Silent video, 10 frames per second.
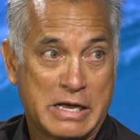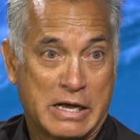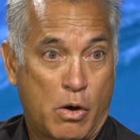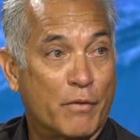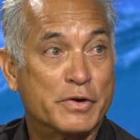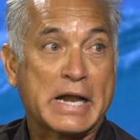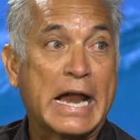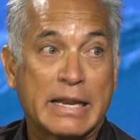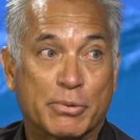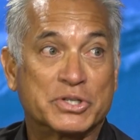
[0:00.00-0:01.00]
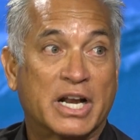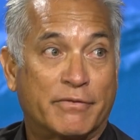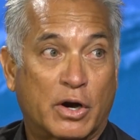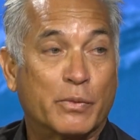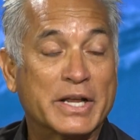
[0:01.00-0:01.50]
Uh, over 90% of
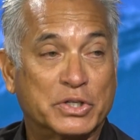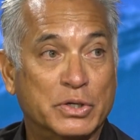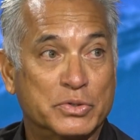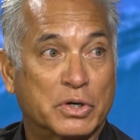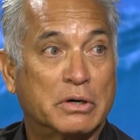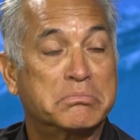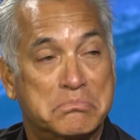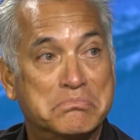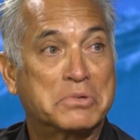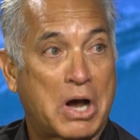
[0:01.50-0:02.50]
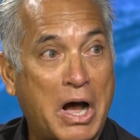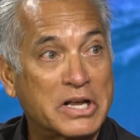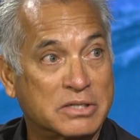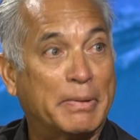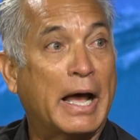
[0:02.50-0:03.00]
our rescues are
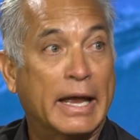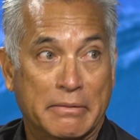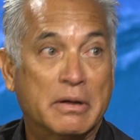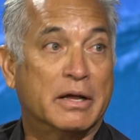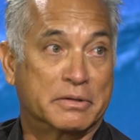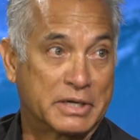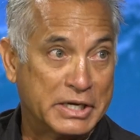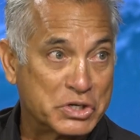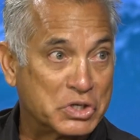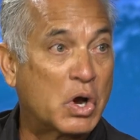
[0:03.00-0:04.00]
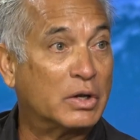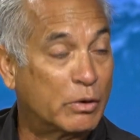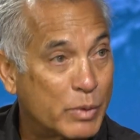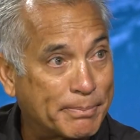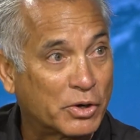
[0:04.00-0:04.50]
caused by a condition called a
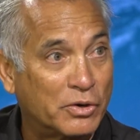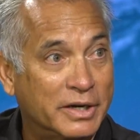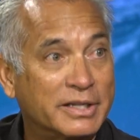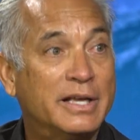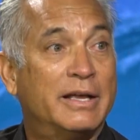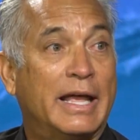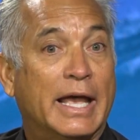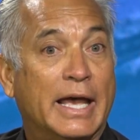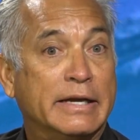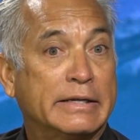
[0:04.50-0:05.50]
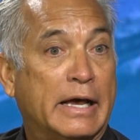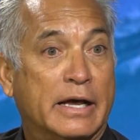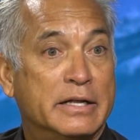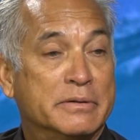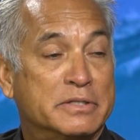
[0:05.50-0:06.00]
rip current. And
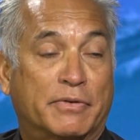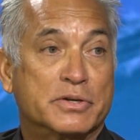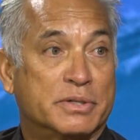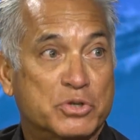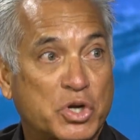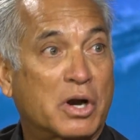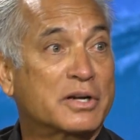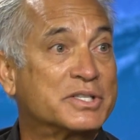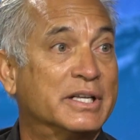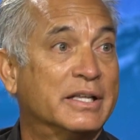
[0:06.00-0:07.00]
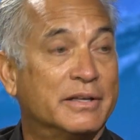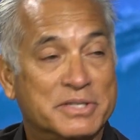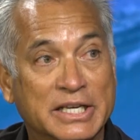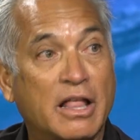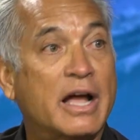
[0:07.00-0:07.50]
uh, as far as the sharks and the
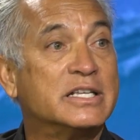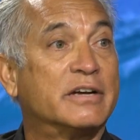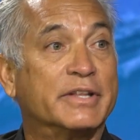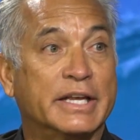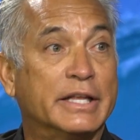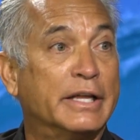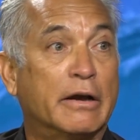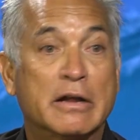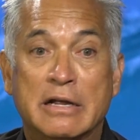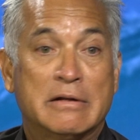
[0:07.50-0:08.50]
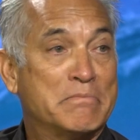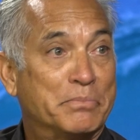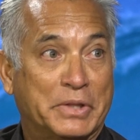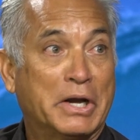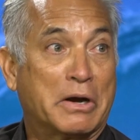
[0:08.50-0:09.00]
sea lions and everything in there,
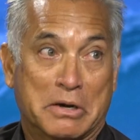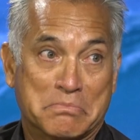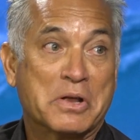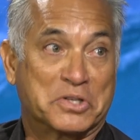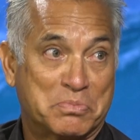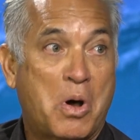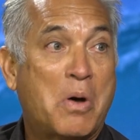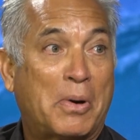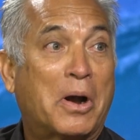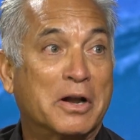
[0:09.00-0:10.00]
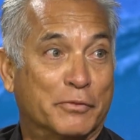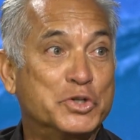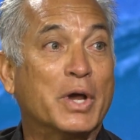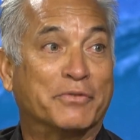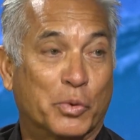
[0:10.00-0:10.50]
they are a small part of
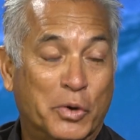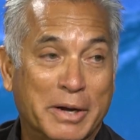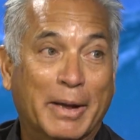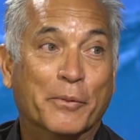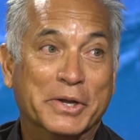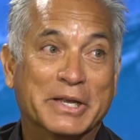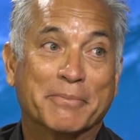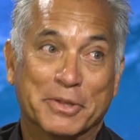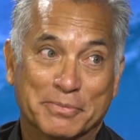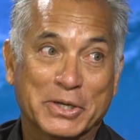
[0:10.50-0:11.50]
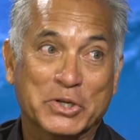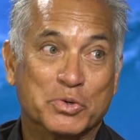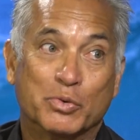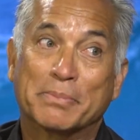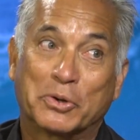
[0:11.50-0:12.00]
what you have to worry about when you come to the beach.
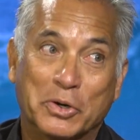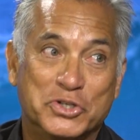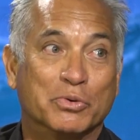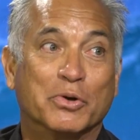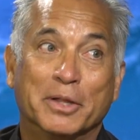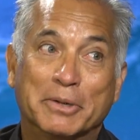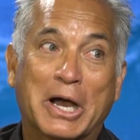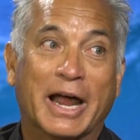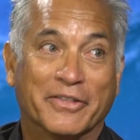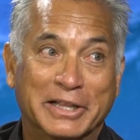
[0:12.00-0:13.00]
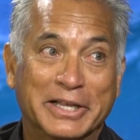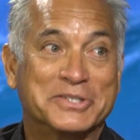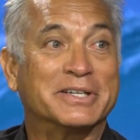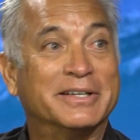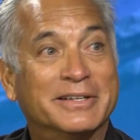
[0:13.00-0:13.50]
Rip current should really be high on the
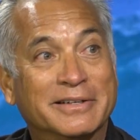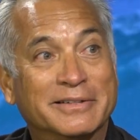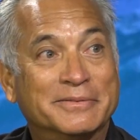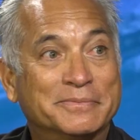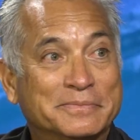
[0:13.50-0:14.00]
list. So